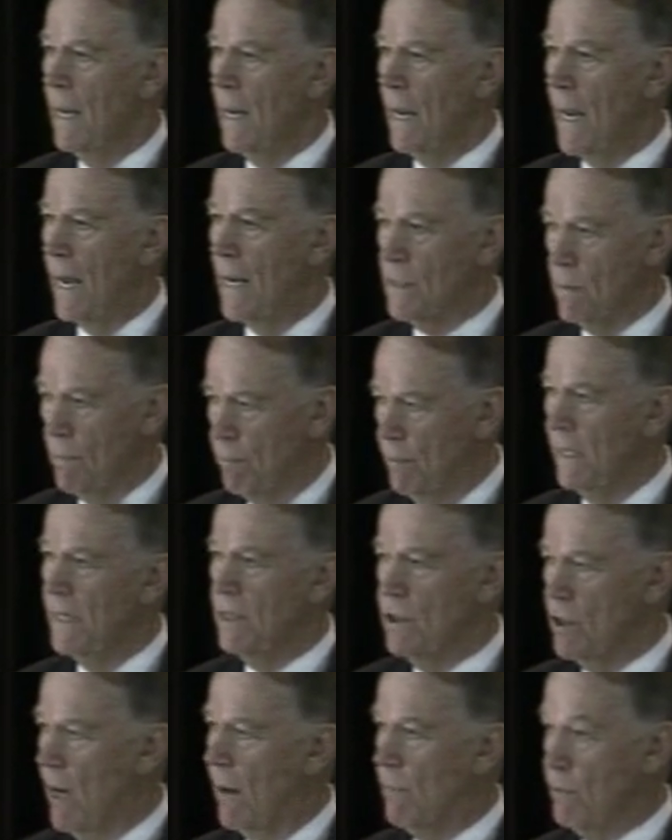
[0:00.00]
as a
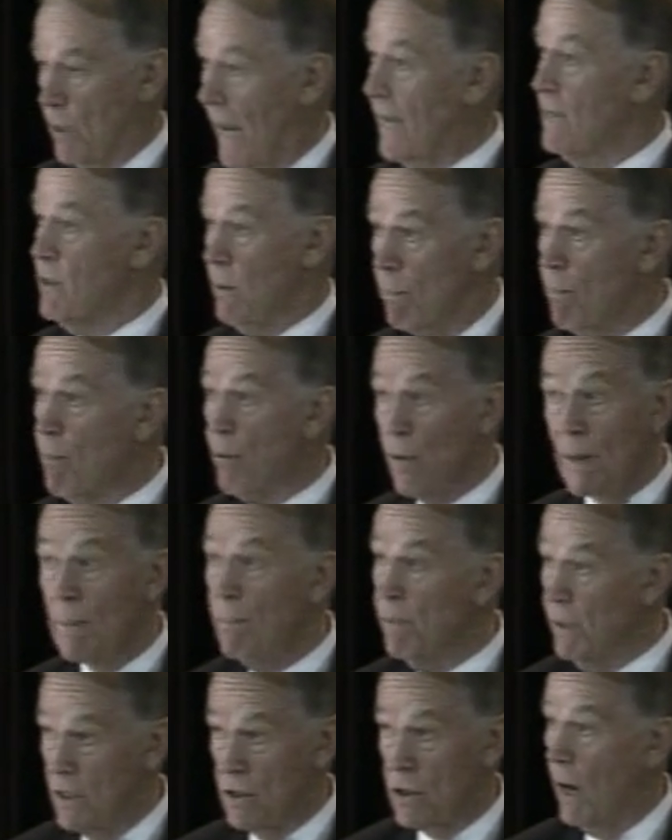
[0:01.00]
police officer, as a
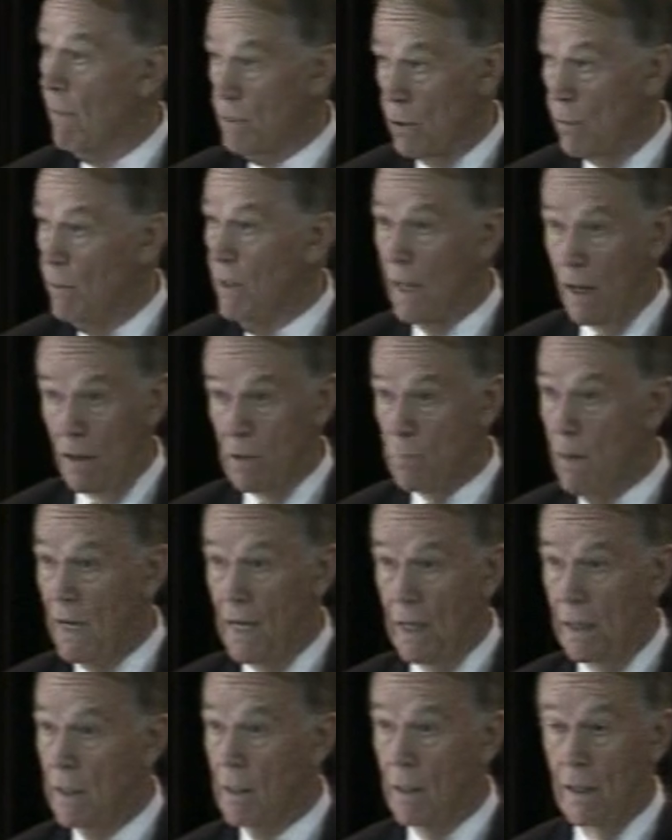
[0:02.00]
pre-police officer, really I was
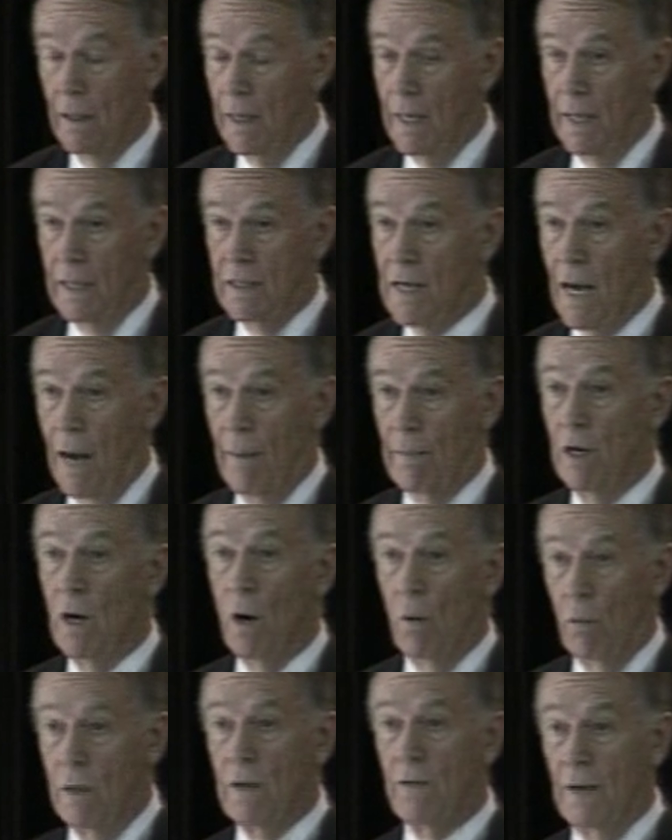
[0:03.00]
being examined.
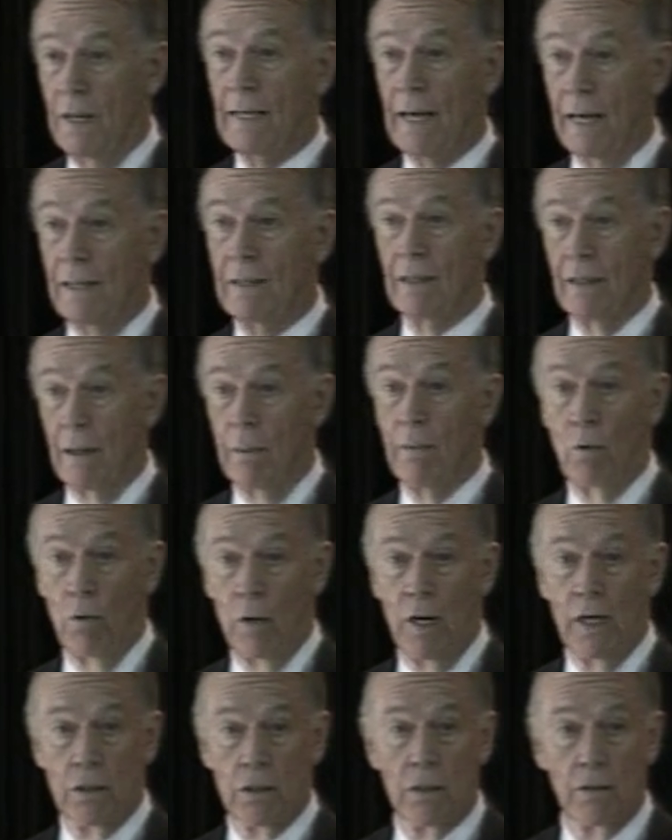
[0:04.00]
What do you think that dilemma
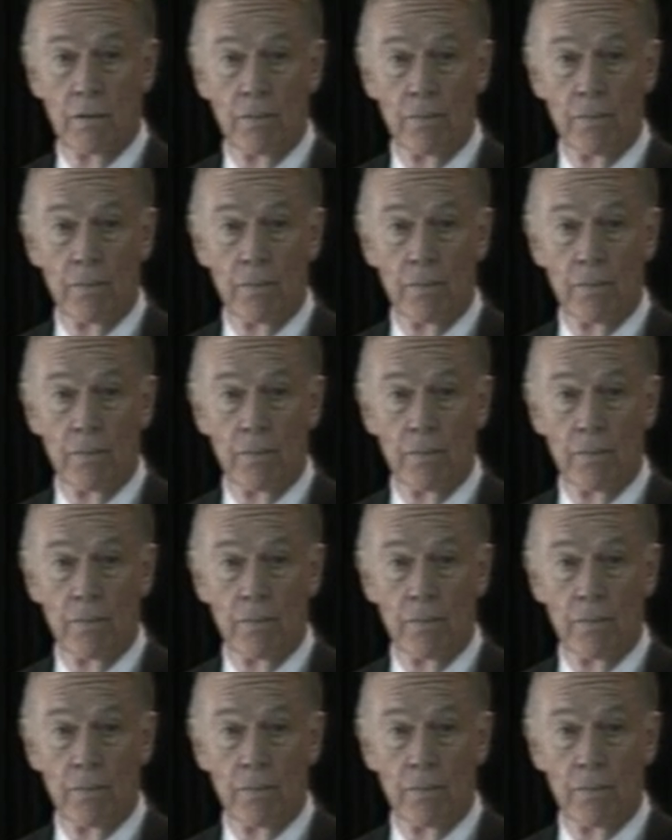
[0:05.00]
was?